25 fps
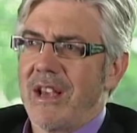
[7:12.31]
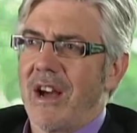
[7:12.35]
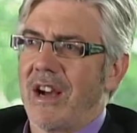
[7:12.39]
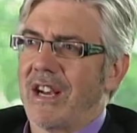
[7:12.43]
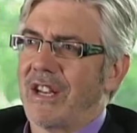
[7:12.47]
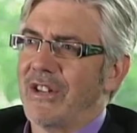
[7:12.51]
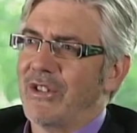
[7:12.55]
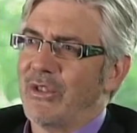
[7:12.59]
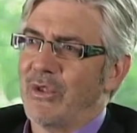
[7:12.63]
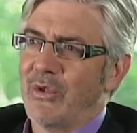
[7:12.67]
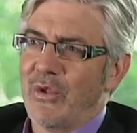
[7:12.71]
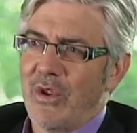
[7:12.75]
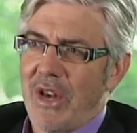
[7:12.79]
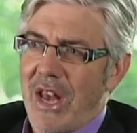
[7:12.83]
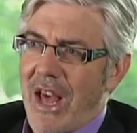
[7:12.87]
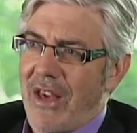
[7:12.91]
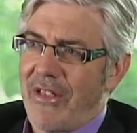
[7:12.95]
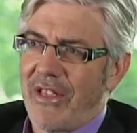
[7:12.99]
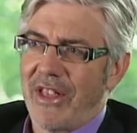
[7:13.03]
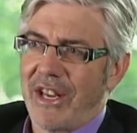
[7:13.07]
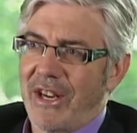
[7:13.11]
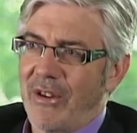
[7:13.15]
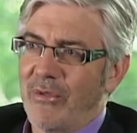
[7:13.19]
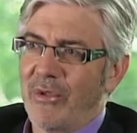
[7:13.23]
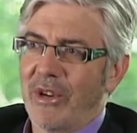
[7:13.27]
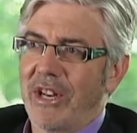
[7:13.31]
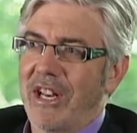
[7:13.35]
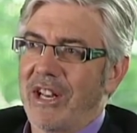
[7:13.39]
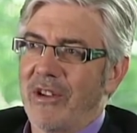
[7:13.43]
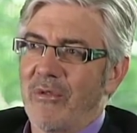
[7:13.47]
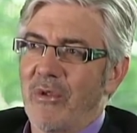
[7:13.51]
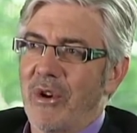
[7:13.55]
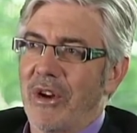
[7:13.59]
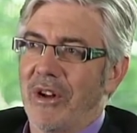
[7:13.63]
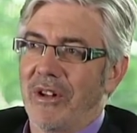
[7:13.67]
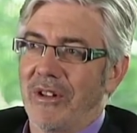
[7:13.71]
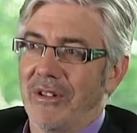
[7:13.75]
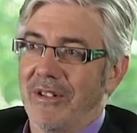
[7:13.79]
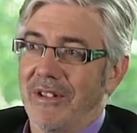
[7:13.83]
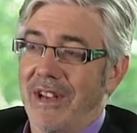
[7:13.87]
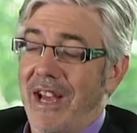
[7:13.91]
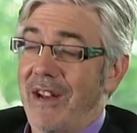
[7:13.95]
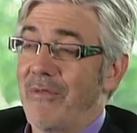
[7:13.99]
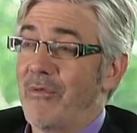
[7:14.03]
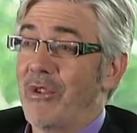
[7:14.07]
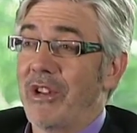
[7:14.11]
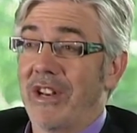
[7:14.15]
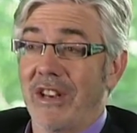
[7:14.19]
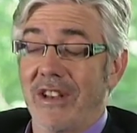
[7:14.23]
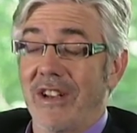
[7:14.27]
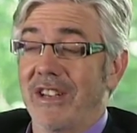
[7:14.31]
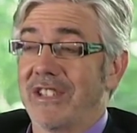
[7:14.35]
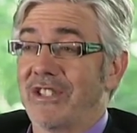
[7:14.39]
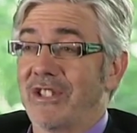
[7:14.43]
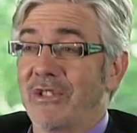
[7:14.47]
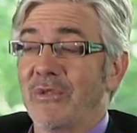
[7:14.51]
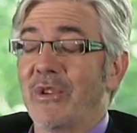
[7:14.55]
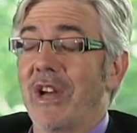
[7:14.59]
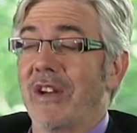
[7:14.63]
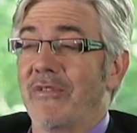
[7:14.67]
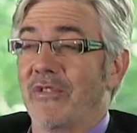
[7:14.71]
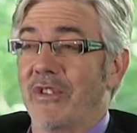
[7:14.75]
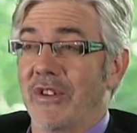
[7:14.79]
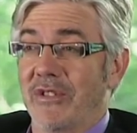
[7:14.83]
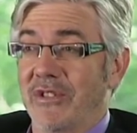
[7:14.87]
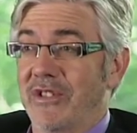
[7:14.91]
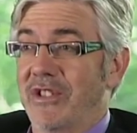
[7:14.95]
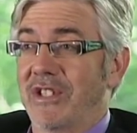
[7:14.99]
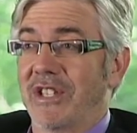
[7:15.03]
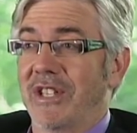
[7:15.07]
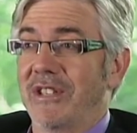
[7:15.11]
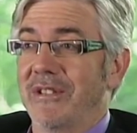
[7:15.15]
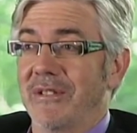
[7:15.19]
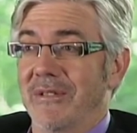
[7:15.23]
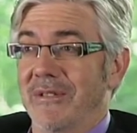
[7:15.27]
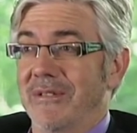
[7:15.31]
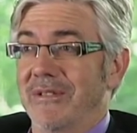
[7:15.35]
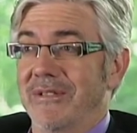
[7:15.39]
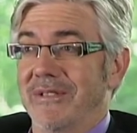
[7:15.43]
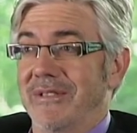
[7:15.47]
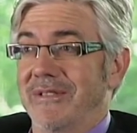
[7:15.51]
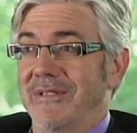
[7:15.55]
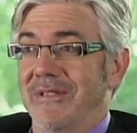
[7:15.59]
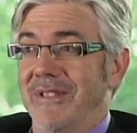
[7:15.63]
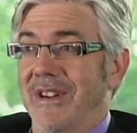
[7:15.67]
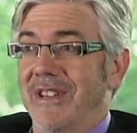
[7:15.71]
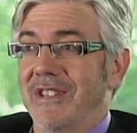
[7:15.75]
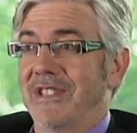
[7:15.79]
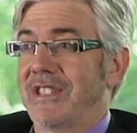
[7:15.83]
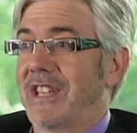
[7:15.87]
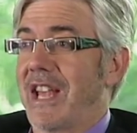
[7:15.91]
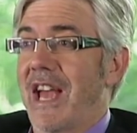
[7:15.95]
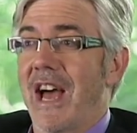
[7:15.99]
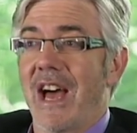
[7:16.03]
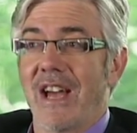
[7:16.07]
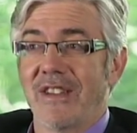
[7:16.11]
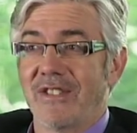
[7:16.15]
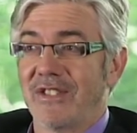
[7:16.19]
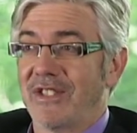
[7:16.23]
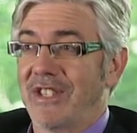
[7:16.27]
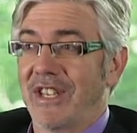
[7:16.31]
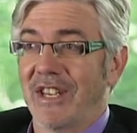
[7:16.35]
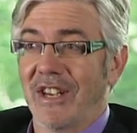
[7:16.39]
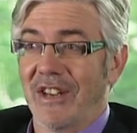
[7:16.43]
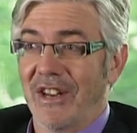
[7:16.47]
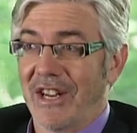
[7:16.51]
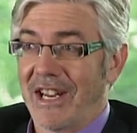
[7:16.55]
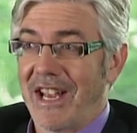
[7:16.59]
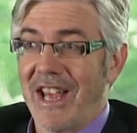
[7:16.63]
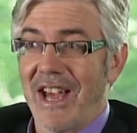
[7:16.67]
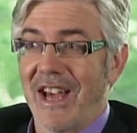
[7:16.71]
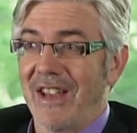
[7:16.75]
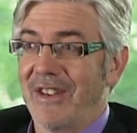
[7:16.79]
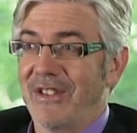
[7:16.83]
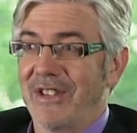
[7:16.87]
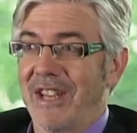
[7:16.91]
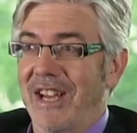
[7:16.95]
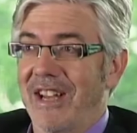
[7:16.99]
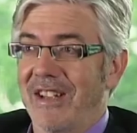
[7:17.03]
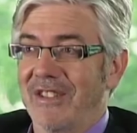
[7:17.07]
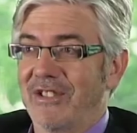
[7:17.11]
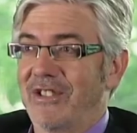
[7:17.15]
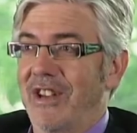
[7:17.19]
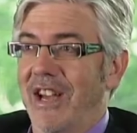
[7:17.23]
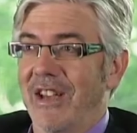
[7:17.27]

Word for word: I can do nothing really well. And really, I still have no skills. I can't sing and I can't dance.